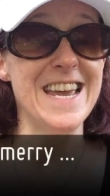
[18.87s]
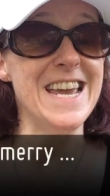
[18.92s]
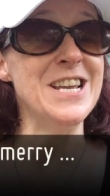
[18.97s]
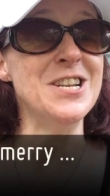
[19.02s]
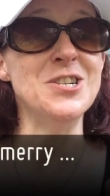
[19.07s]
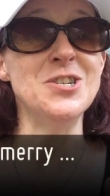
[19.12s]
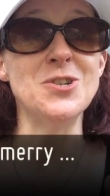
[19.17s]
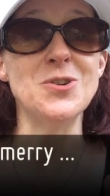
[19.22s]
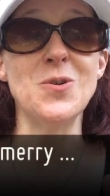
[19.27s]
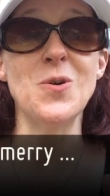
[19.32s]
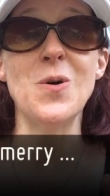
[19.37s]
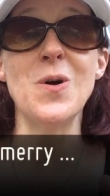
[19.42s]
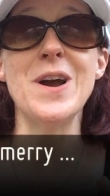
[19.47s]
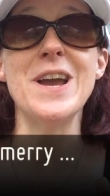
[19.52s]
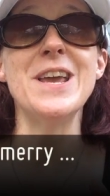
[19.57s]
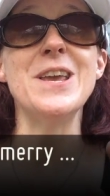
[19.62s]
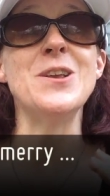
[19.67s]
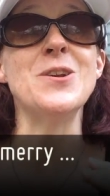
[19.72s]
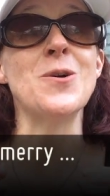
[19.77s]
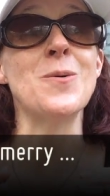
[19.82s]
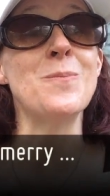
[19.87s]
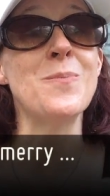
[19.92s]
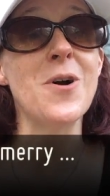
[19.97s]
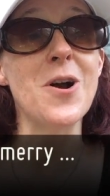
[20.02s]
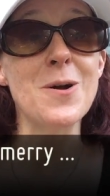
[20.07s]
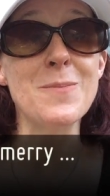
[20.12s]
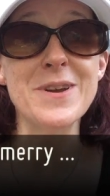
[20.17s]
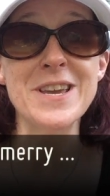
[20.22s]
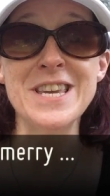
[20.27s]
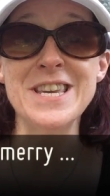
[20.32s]
Enjoy your
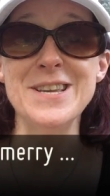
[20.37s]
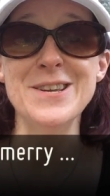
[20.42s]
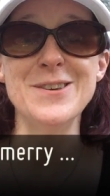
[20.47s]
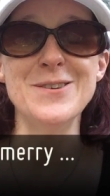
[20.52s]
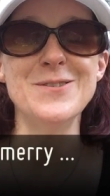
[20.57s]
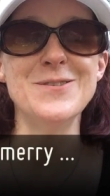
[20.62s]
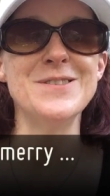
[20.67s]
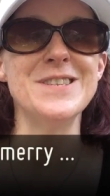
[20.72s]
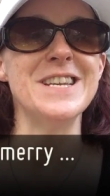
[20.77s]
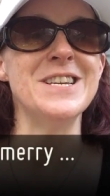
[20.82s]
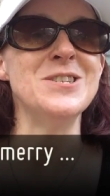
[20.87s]
barbecues,